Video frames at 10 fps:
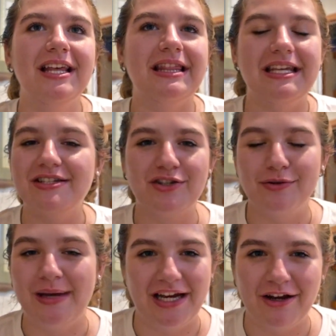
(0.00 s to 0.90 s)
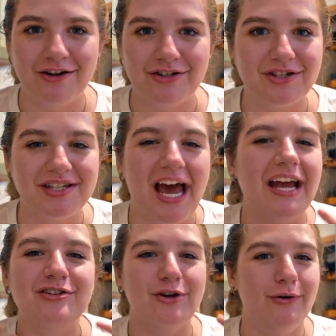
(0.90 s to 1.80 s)
these two main characters.
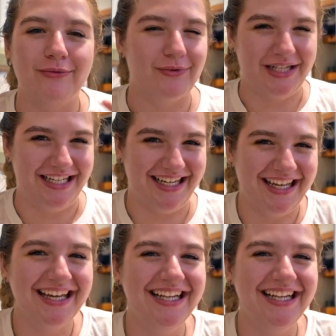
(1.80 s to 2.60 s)
I don't really.